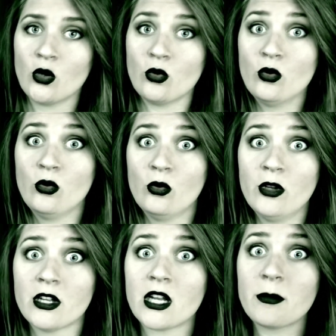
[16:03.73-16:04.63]
Ooh,
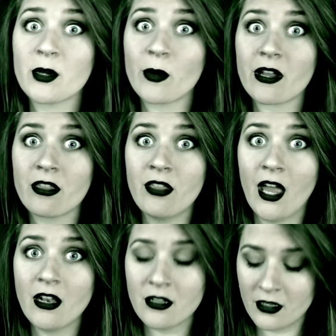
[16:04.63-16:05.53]
you gotta be quicker than
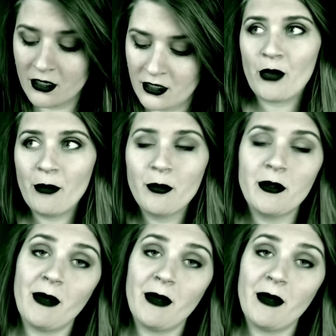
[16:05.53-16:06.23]
that. Probably